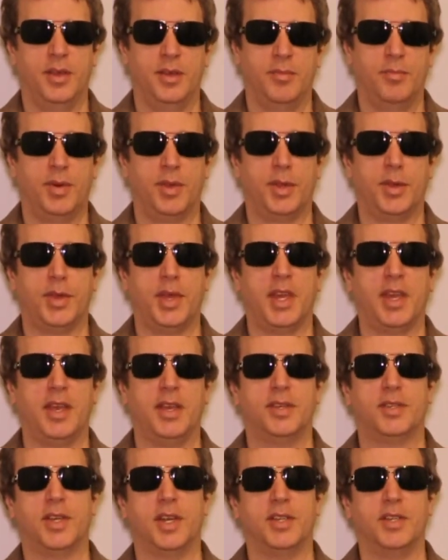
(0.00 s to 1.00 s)
But the thing
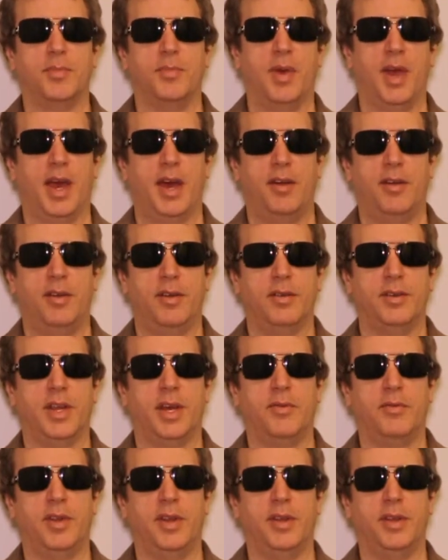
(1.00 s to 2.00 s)
is, does it matter?
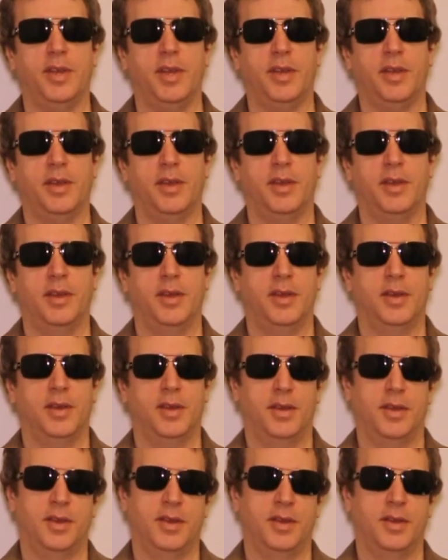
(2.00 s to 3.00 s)
Not really.
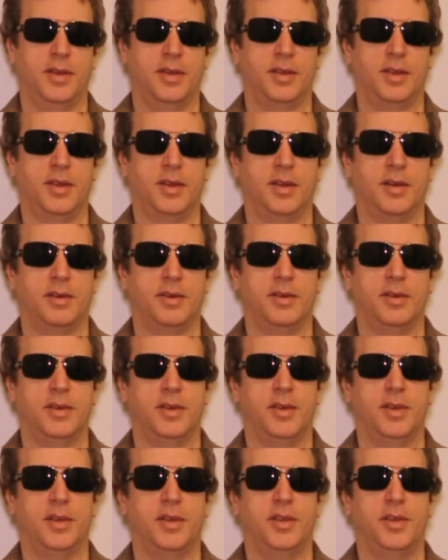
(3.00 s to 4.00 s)
You know,
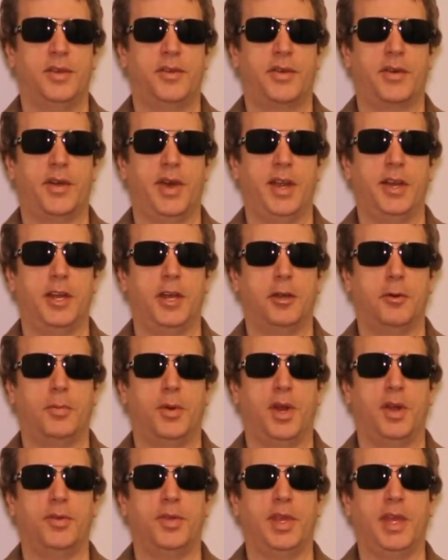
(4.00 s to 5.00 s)
try not to
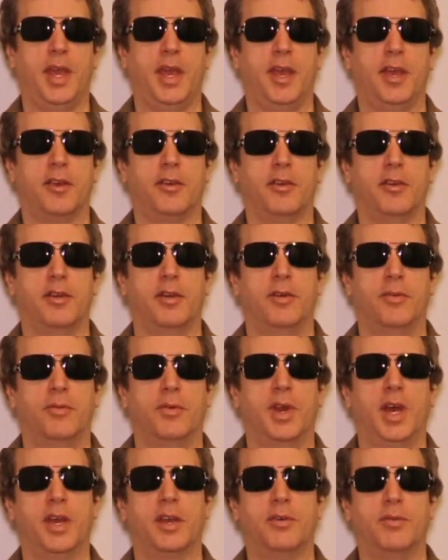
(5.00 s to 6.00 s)
put out the anger.
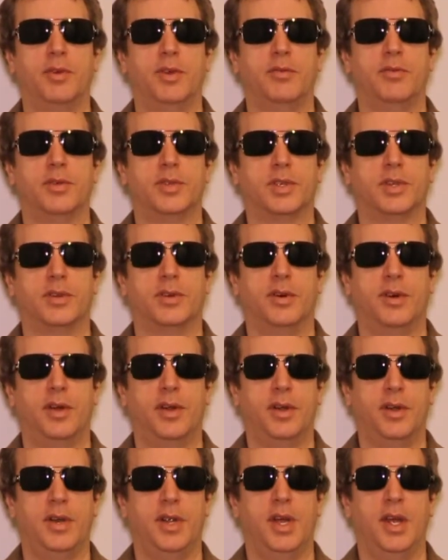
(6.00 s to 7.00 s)
When I go into a
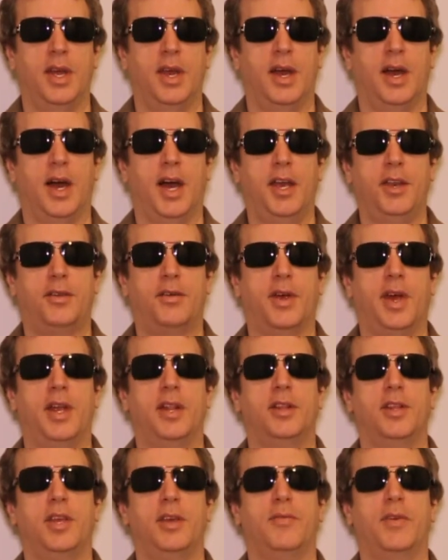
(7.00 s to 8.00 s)
store, I try
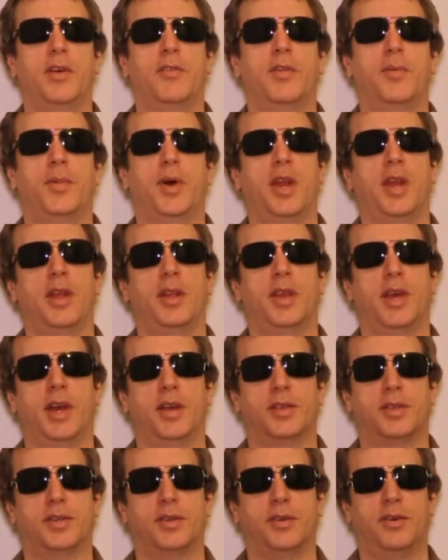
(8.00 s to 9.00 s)
to leave everybody in
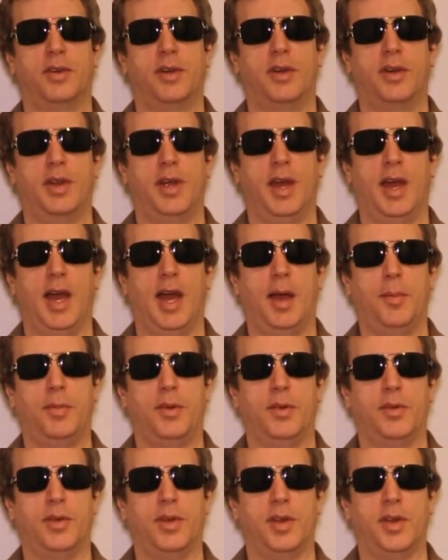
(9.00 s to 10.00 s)
that store
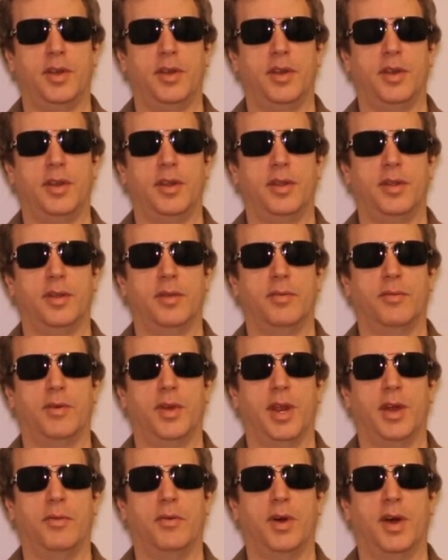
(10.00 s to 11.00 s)
happier than
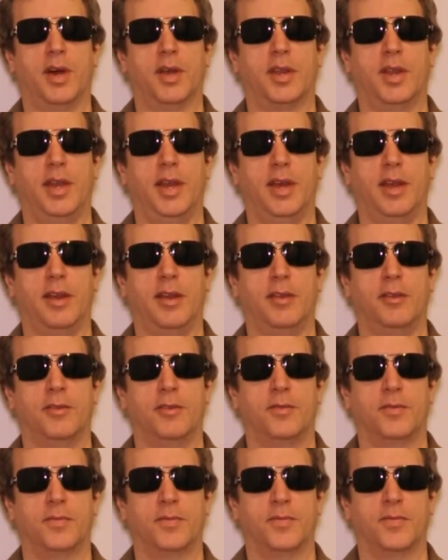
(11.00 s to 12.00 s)
when I walked in.
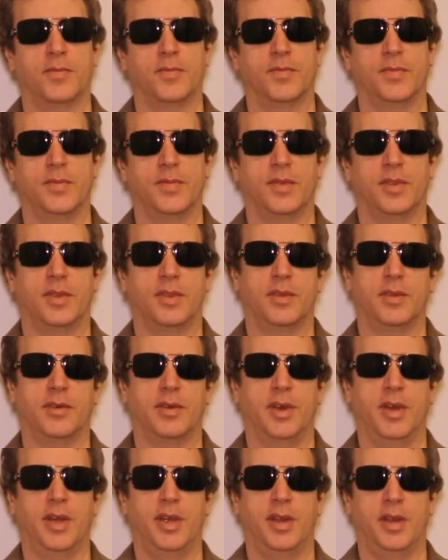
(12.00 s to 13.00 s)

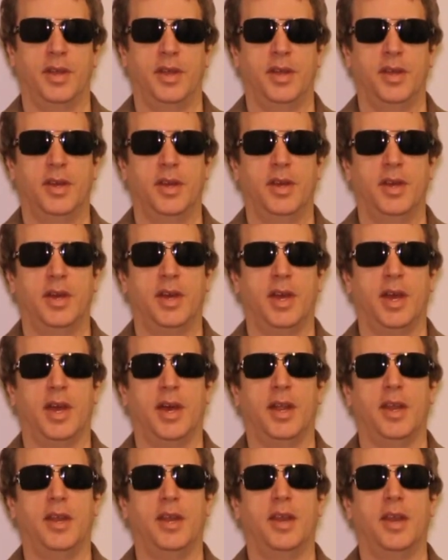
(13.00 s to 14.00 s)
Right?
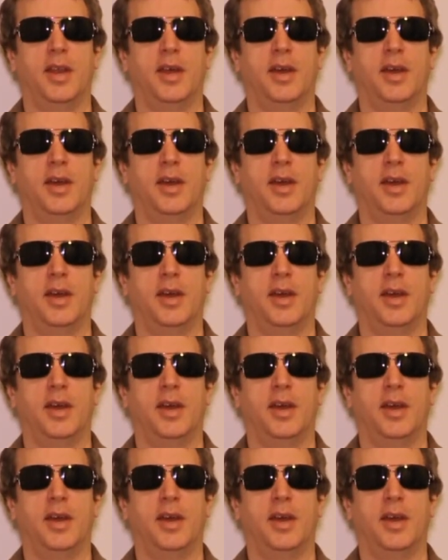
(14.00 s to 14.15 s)
And